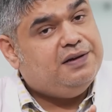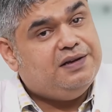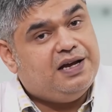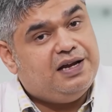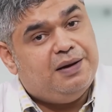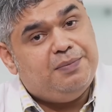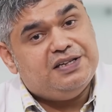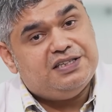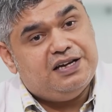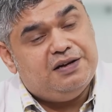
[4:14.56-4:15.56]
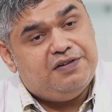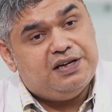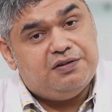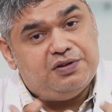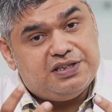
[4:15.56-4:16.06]
There can be
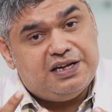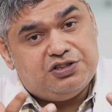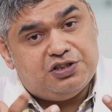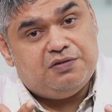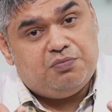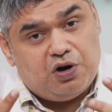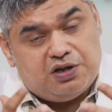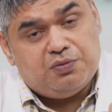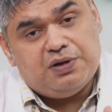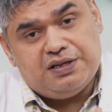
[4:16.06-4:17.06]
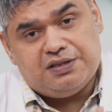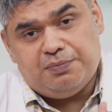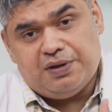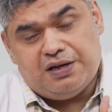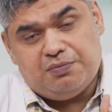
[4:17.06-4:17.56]
significant retention of water within the
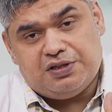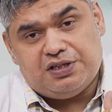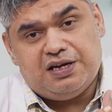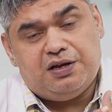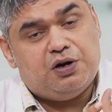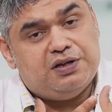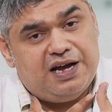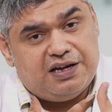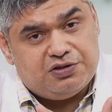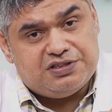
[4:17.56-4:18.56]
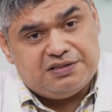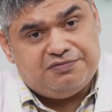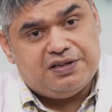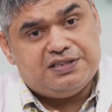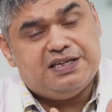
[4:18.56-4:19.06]
brain, which can cause
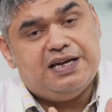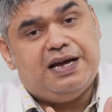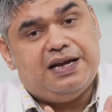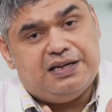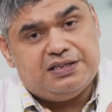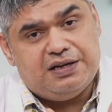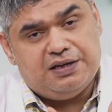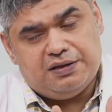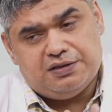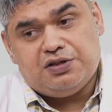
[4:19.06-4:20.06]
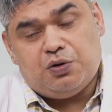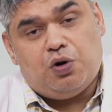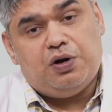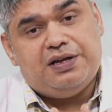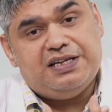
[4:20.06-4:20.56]
hydrocephalus and headaches. So
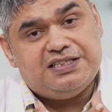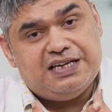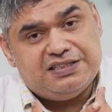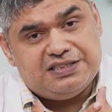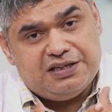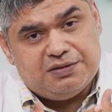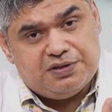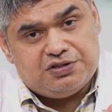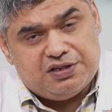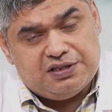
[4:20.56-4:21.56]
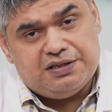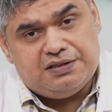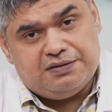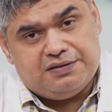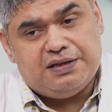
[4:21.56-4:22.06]
all these things need to be treated.
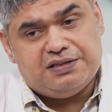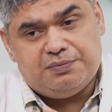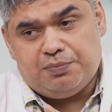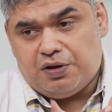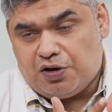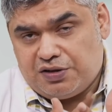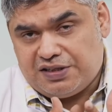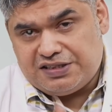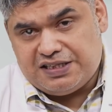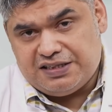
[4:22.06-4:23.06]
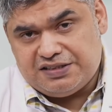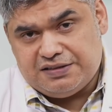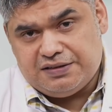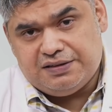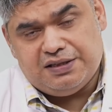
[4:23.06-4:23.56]
It's a prolonged
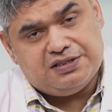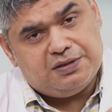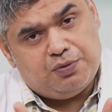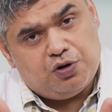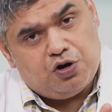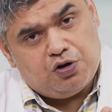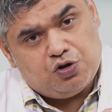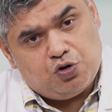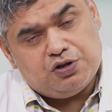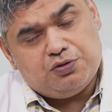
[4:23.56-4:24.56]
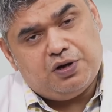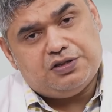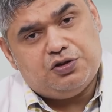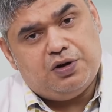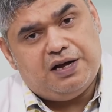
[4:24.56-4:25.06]
disease. It's a prolonged course
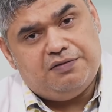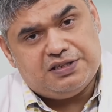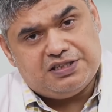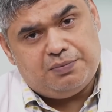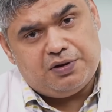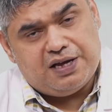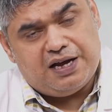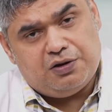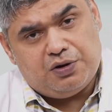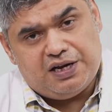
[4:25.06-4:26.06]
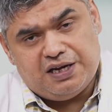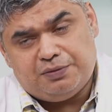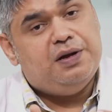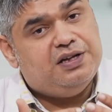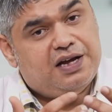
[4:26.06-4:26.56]
once you have a subarachnoid
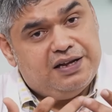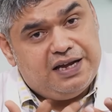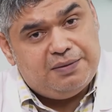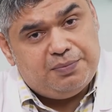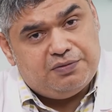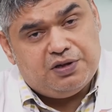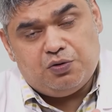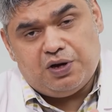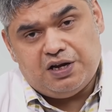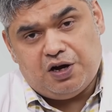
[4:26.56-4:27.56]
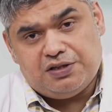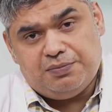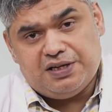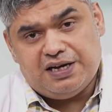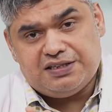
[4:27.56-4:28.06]
hemorrhage, and that may require
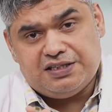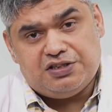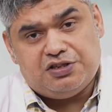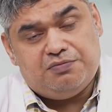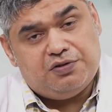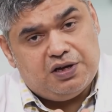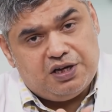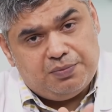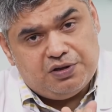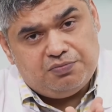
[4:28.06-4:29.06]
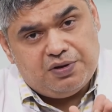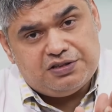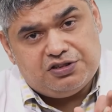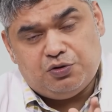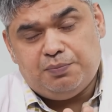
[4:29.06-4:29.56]
hospitalization for a couple of
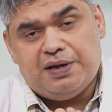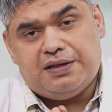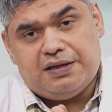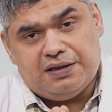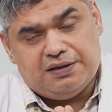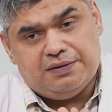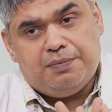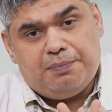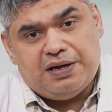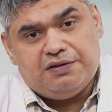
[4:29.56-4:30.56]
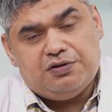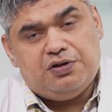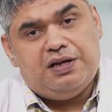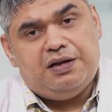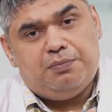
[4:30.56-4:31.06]
weeks to a month. But if
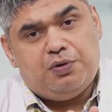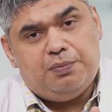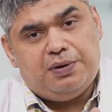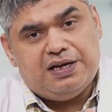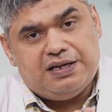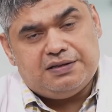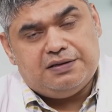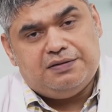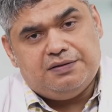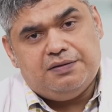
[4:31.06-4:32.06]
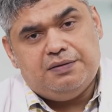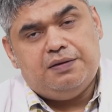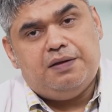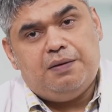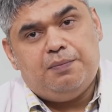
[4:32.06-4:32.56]
treated properly,
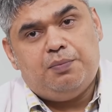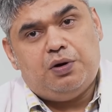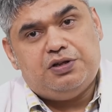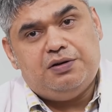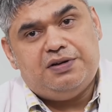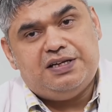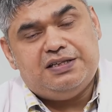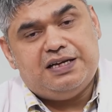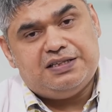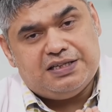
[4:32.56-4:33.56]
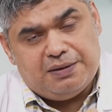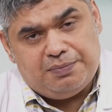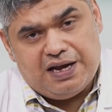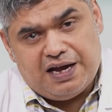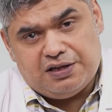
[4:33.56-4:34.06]
most of these things can
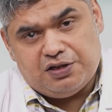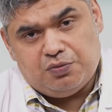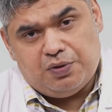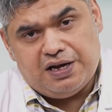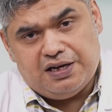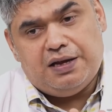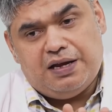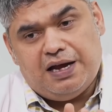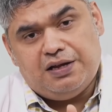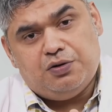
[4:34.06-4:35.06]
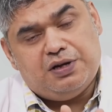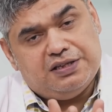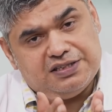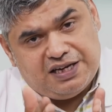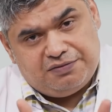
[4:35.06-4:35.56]
be handled well, and you
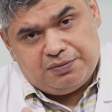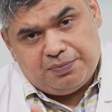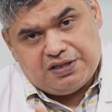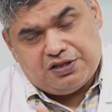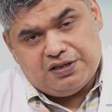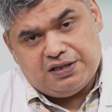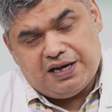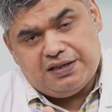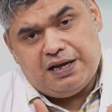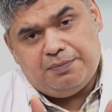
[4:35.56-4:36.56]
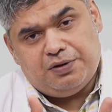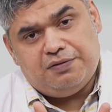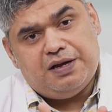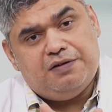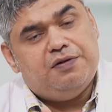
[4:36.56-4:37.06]
can save the patient and then
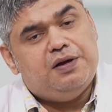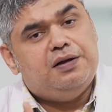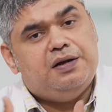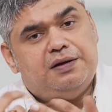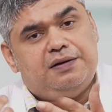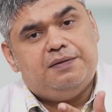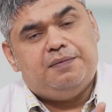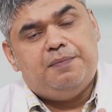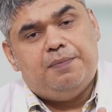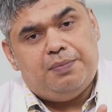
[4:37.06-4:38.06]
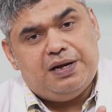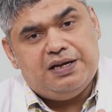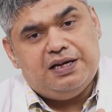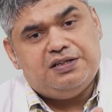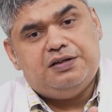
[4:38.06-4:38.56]
prevent further
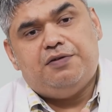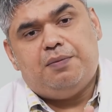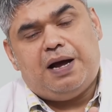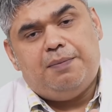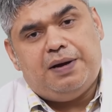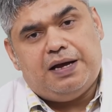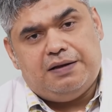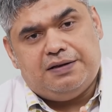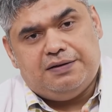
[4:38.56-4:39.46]
bleedings from happening.